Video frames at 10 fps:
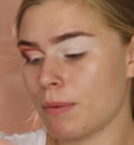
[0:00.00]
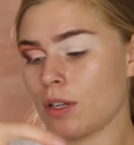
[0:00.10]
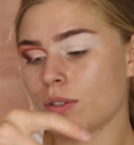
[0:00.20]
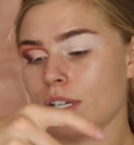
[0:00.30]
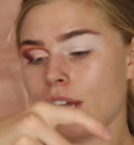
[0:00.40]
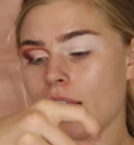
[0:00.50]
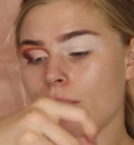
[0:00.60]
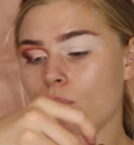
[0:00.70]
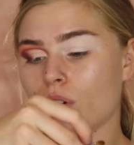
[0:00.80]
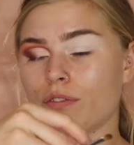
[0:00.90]
to be using a
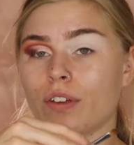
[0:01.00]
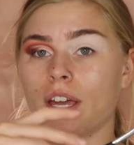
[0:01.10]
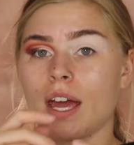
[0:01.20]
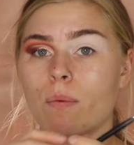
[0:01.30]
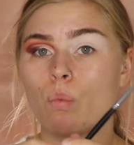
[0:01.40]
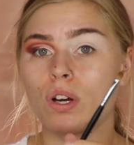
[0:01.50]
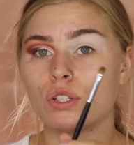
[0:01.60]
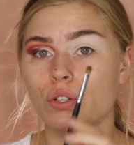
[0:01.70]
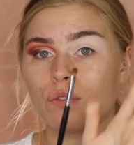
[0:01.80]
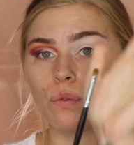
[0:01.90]
Morphe
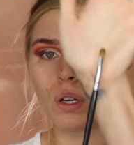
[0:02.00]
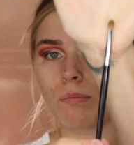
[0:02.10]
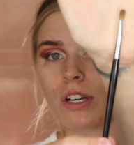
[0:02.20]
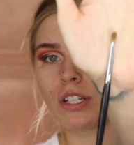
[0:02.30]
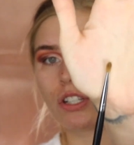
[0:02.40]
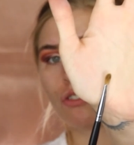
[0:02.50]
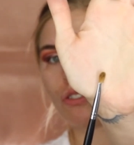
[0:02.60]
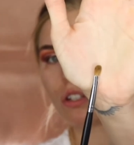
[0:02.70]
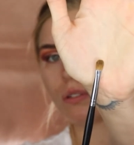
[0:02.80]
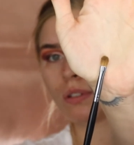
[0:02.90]
M124 brush. It's just